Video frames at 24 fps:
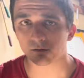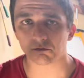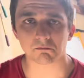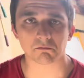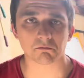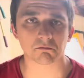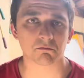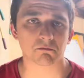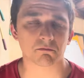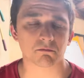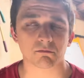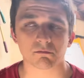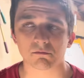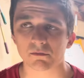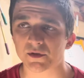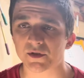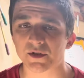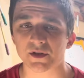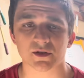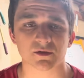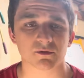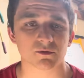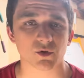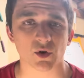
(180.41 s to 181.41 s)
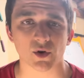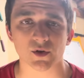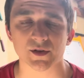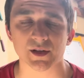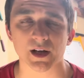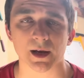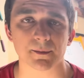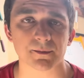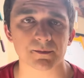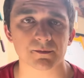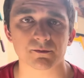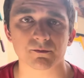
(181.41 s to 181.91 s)
it just goes
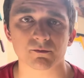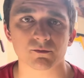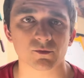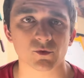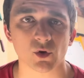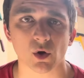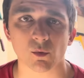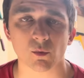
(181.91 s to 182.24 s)
up, no